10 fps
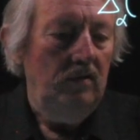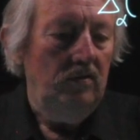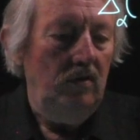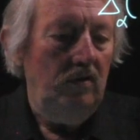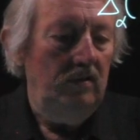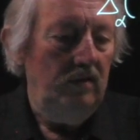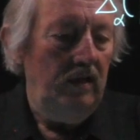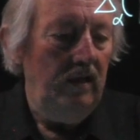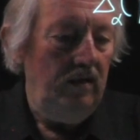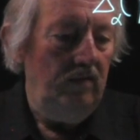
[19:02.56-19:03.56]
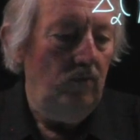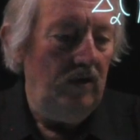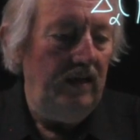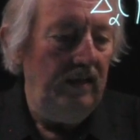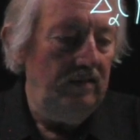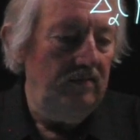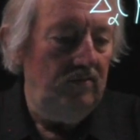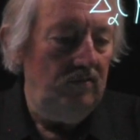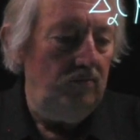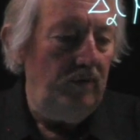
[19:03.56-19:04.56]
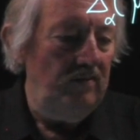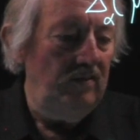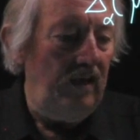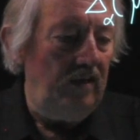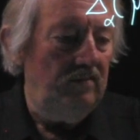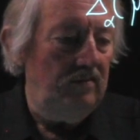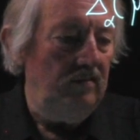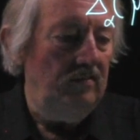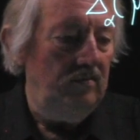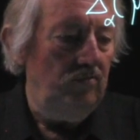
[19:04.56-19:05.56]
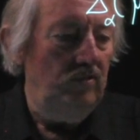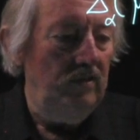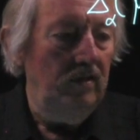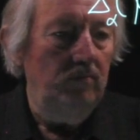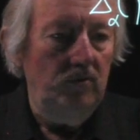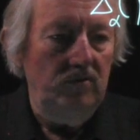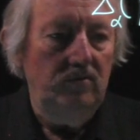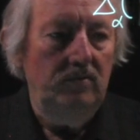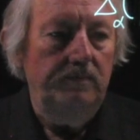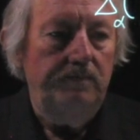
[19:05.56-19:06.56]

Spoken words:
on what this the space X is the real numbers.